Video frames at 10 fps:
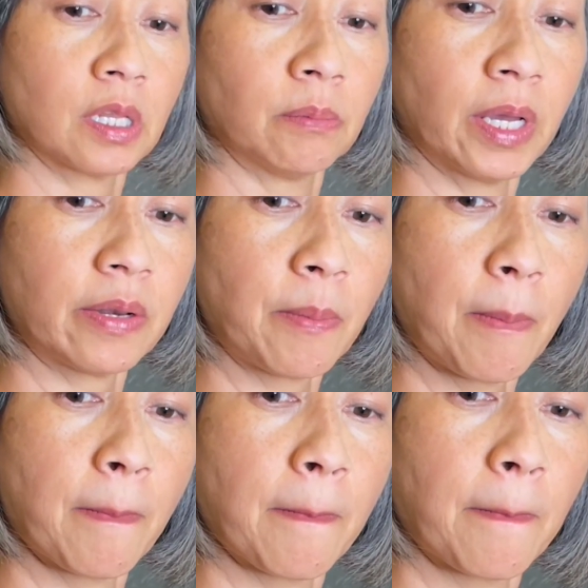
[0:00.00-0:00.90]
button?
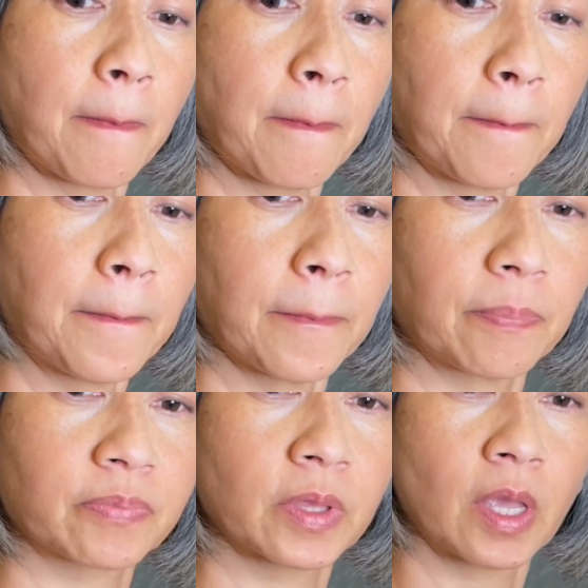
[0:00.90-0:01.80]

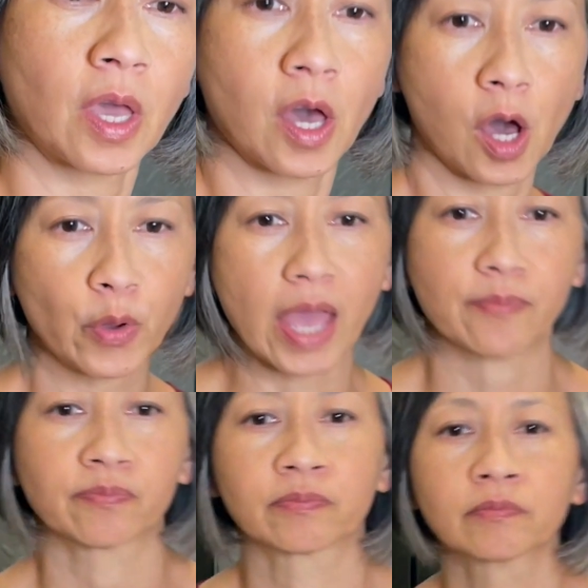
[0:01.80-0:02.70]

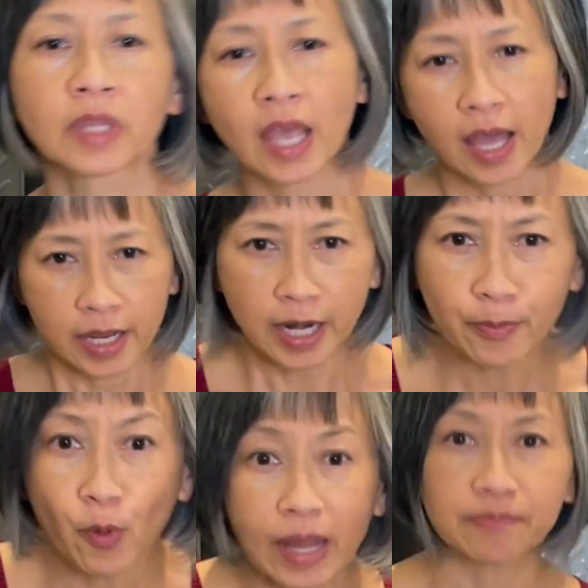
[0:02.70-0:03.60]
Okay,
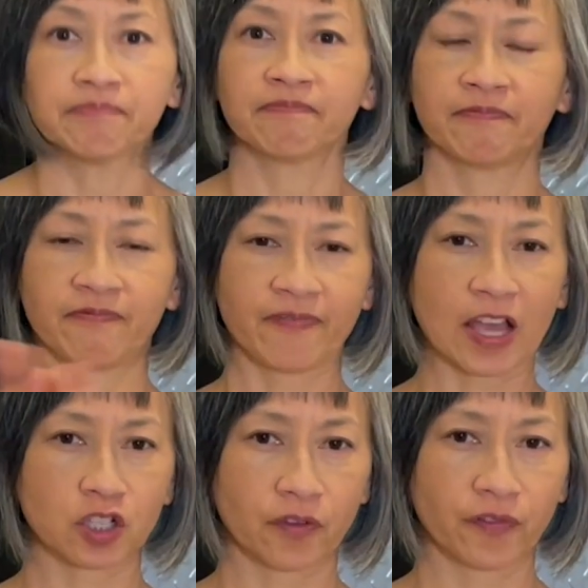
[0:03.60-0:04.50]
number one,
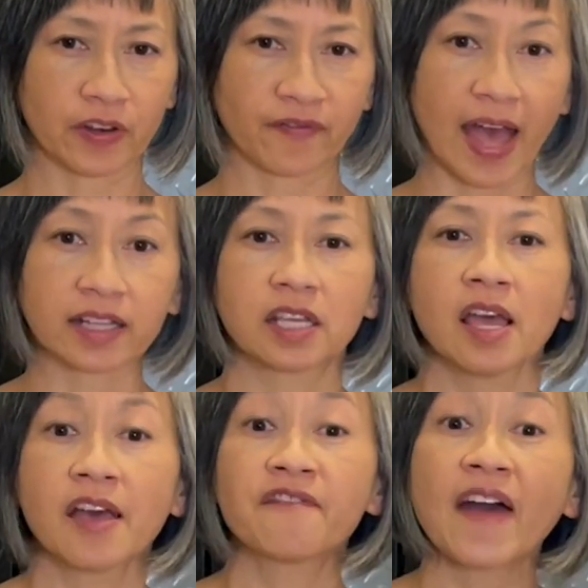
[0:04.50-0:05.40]
fascia fun fact.
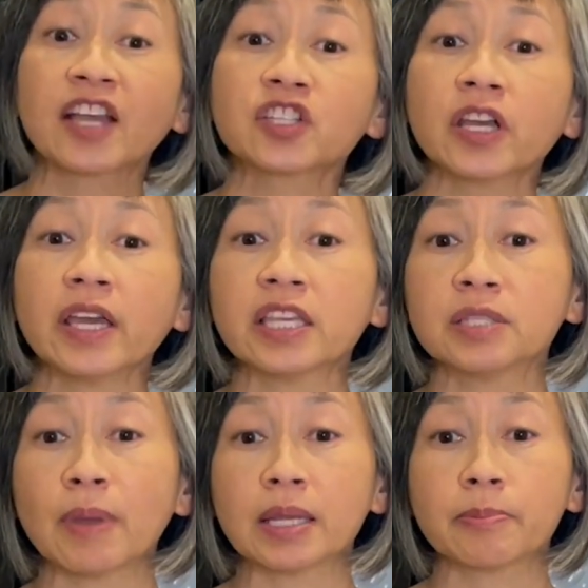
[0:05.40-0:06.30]
Fascia
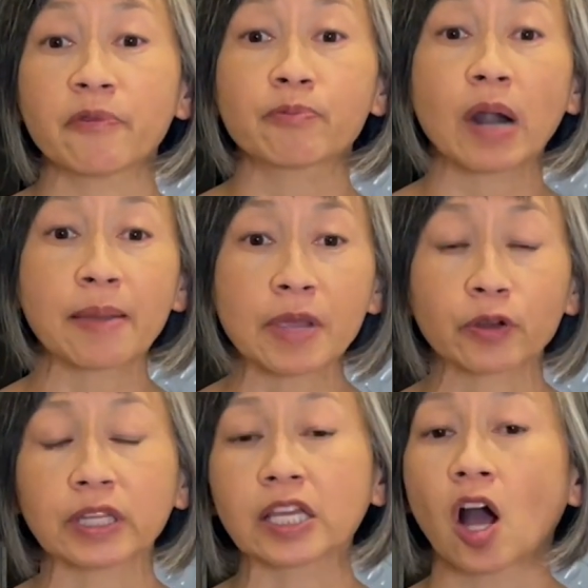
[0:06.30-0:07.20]
is made up of
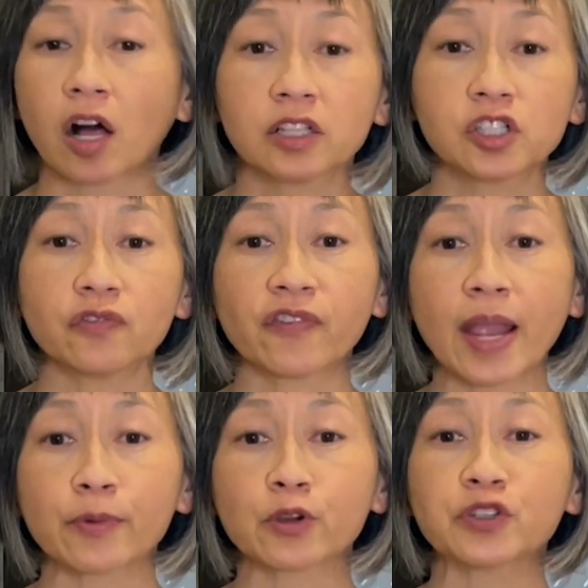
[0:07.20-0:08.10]
primarily collagen
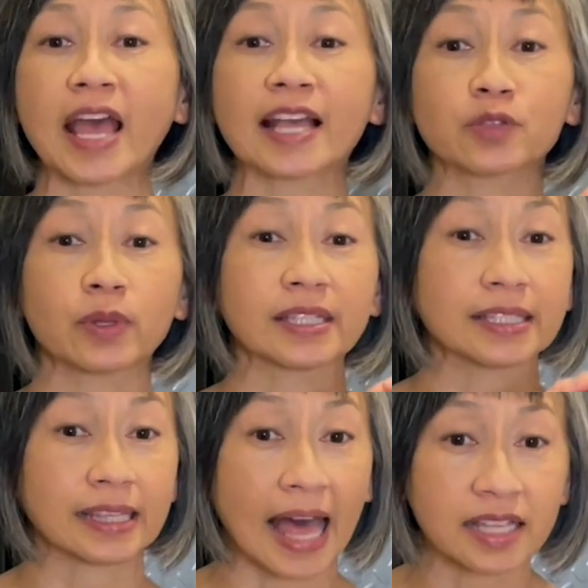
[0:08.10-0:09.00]
fibers as well
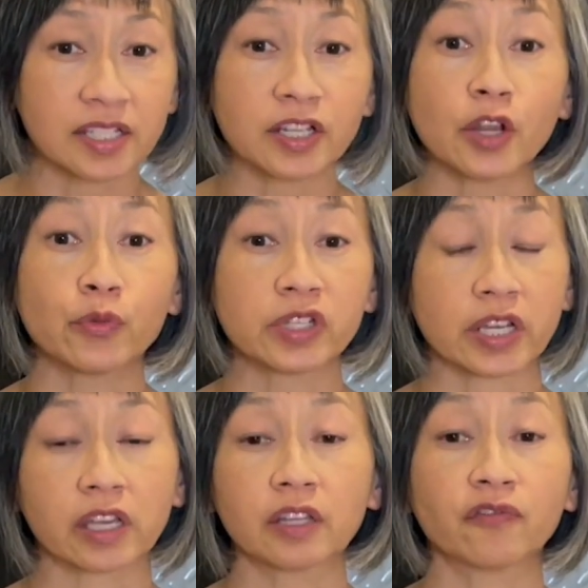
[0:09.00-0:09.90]
as elastin and
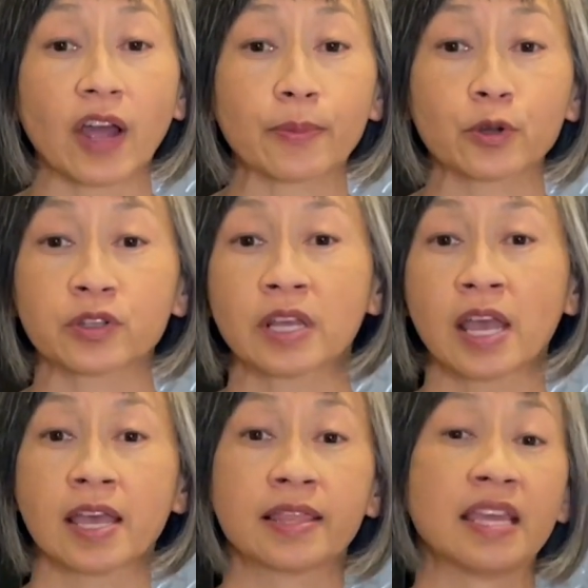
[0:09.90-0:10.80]
reticulin fibers
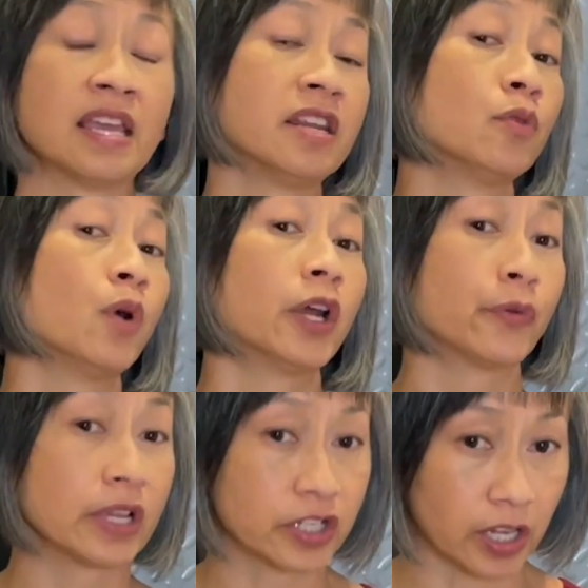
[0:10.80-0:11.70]
in a
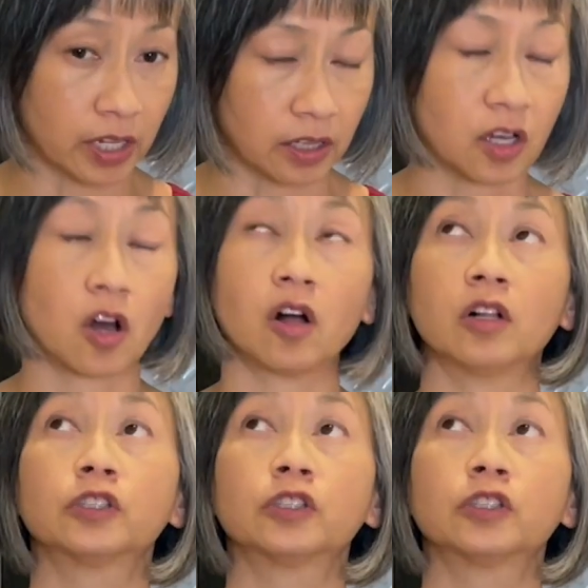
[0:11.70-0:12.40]
watery gel called